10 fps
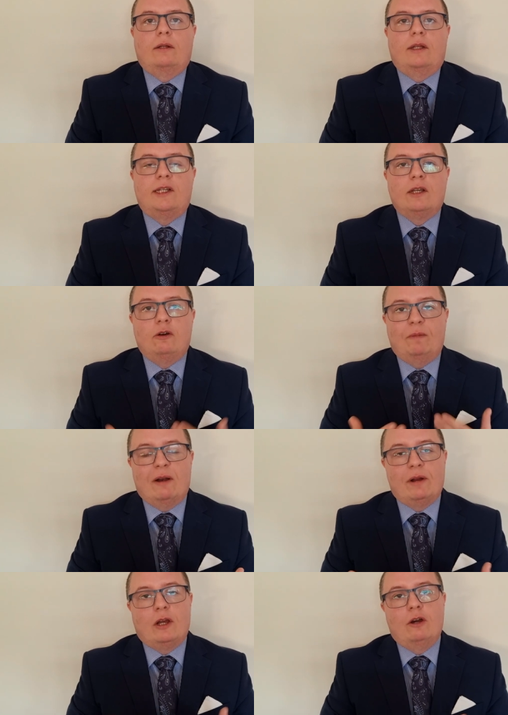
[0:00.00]
This little
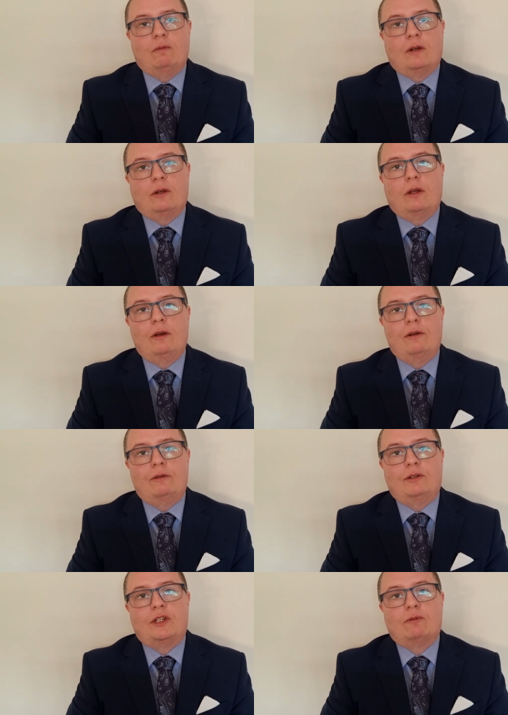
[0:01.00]
pericope
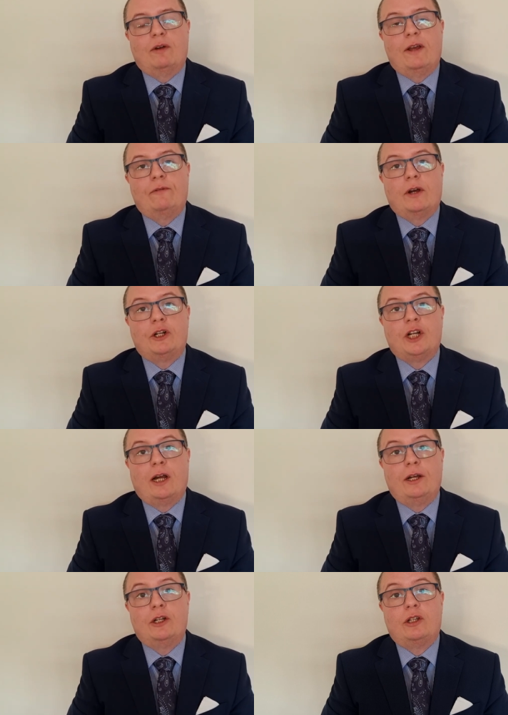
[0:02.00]
concludes with a
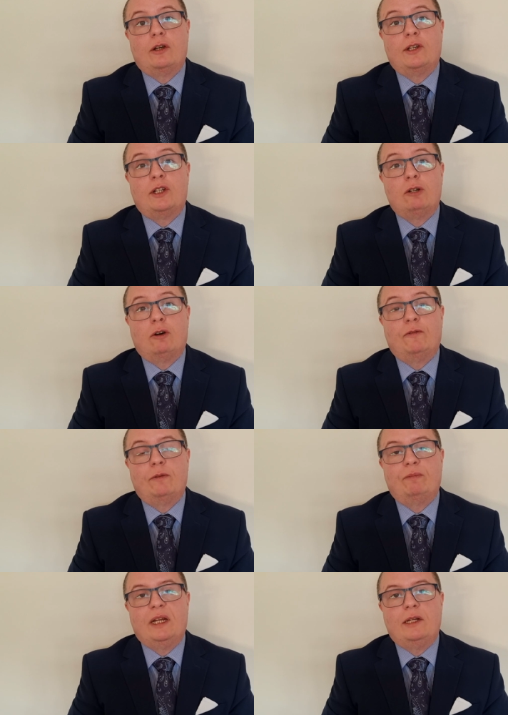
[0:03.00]
challenge that has too
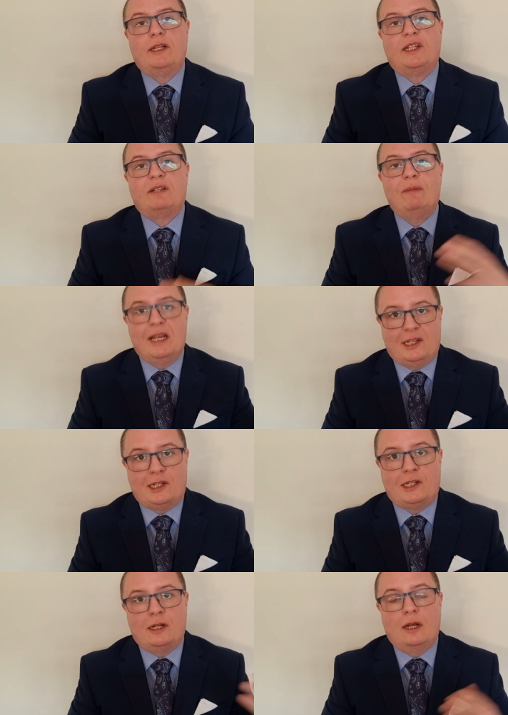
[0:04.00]
often been
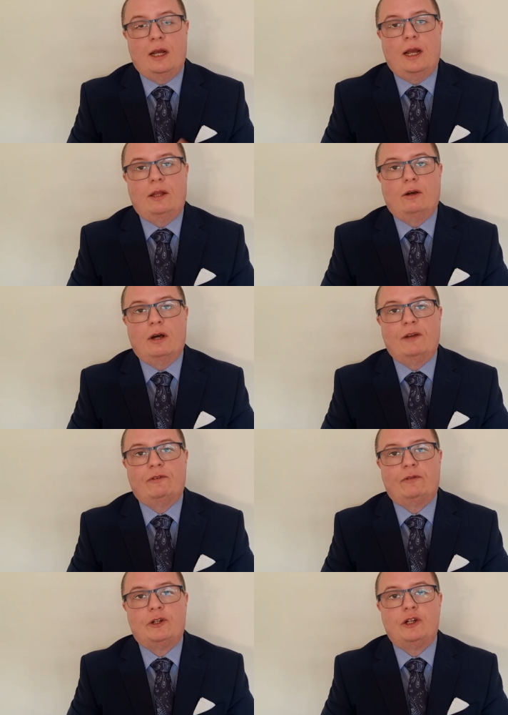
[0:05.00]
dismissed in the life
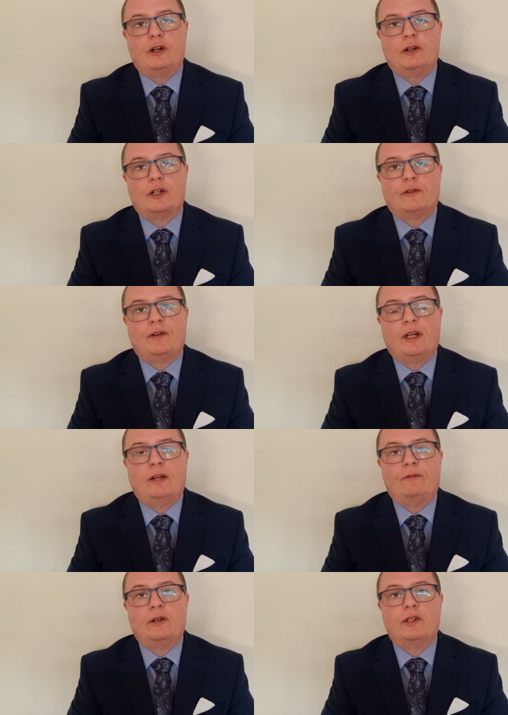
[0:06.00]
of the church, I think,
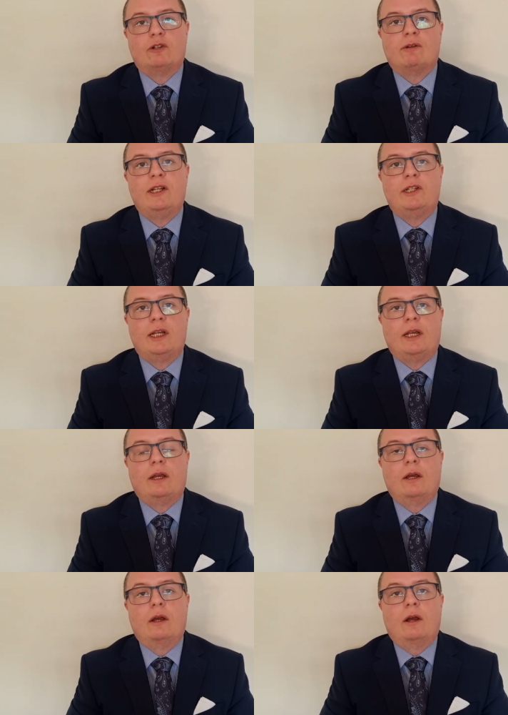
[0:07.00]
in verse 20,
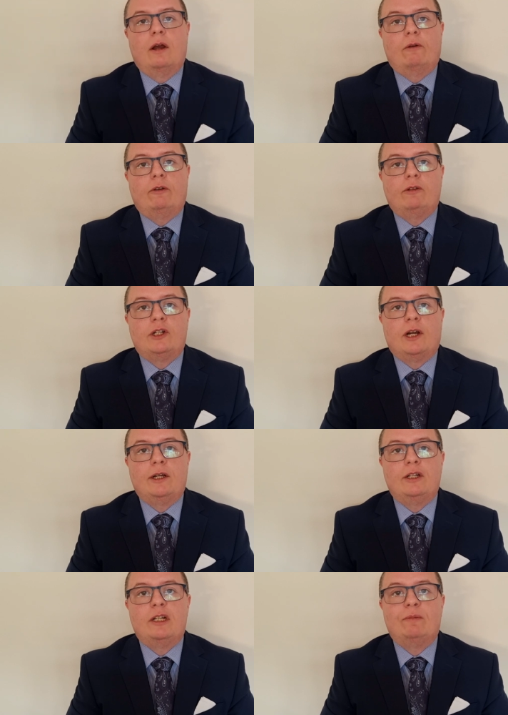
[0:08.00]
with the
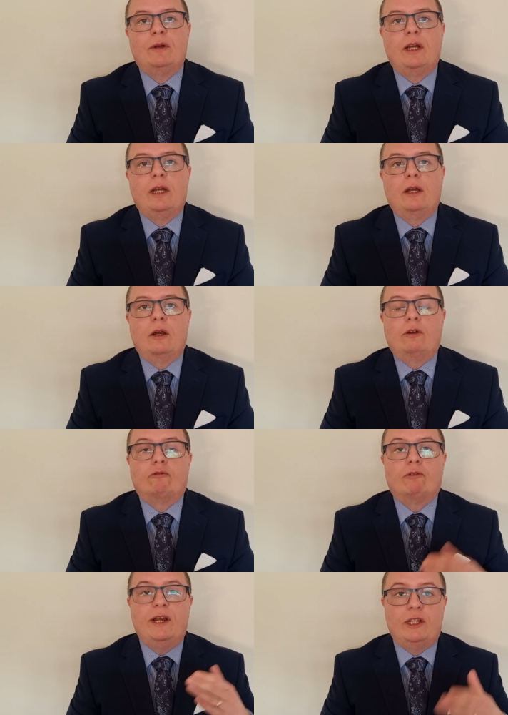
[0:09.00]
challenge to be
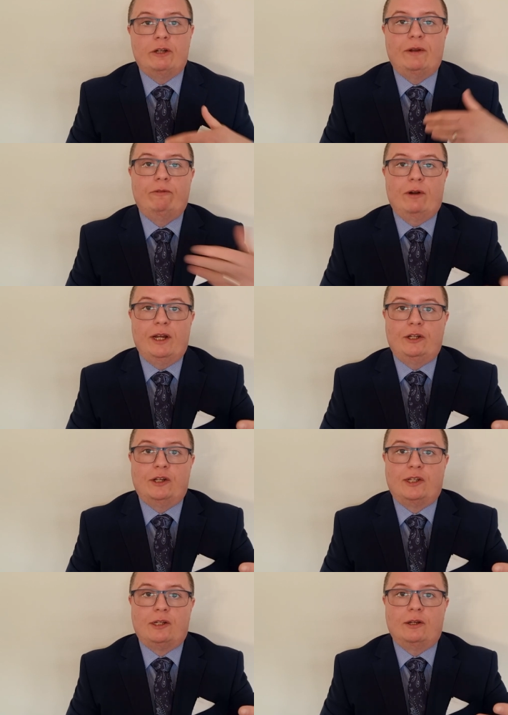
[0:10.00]
greater in
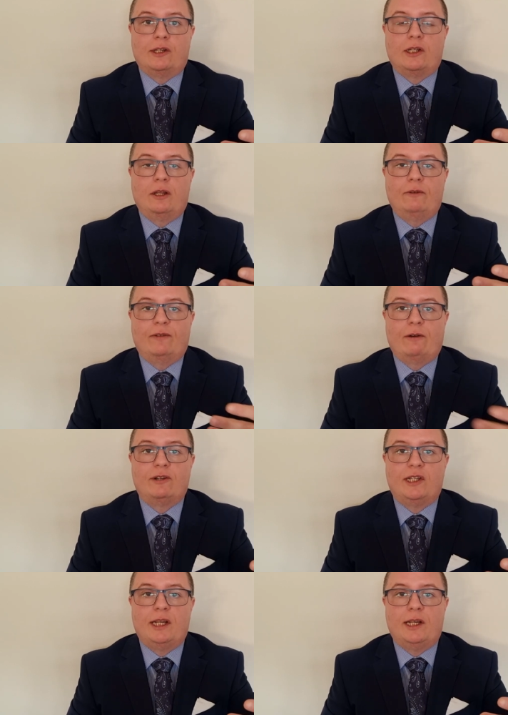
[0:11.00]
righteousness than the
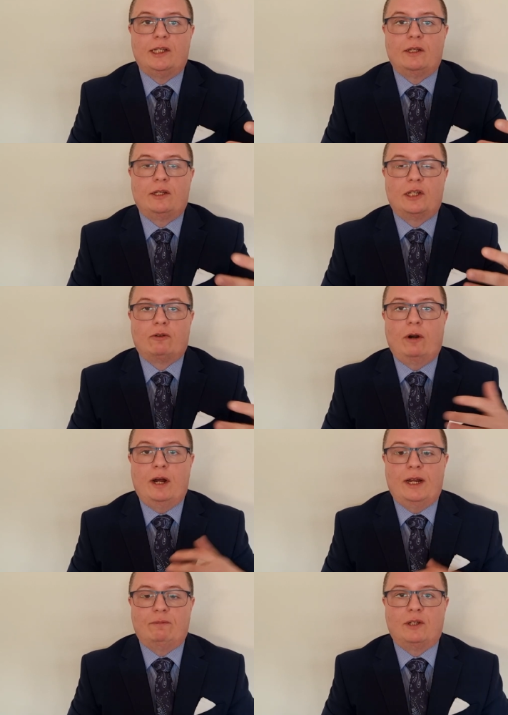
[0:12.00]
Pharisees and the
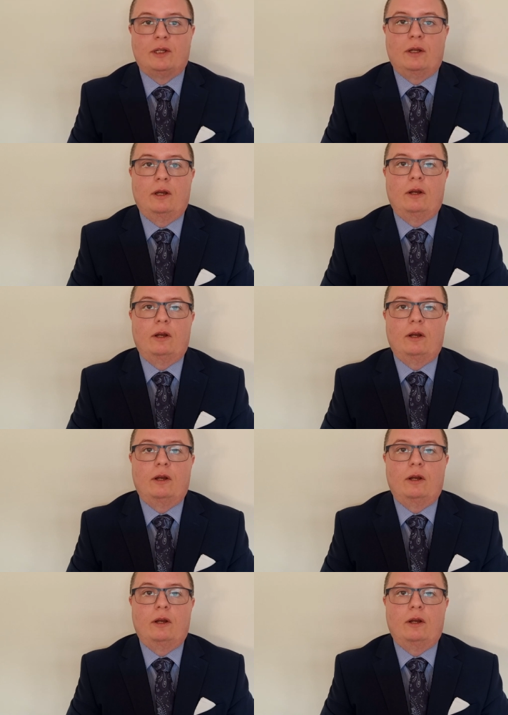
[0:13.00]
scribes,